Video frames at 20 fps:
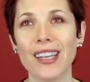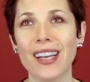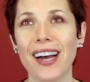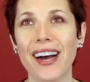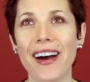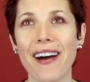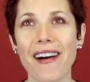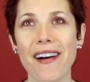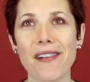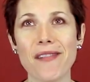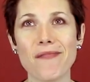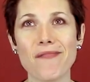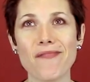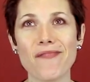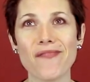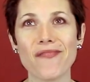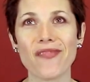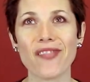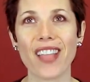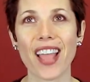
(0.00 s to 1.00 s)

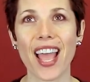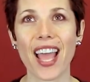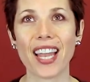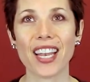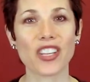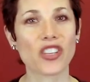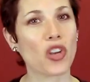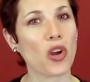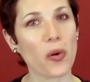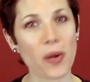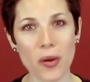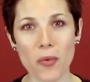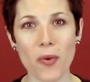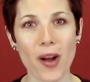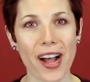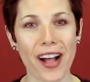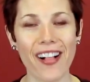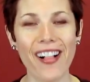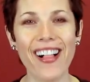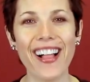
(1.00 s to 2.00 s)
Um, and it's going
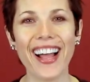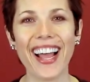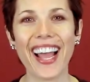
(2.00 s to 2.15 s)
well.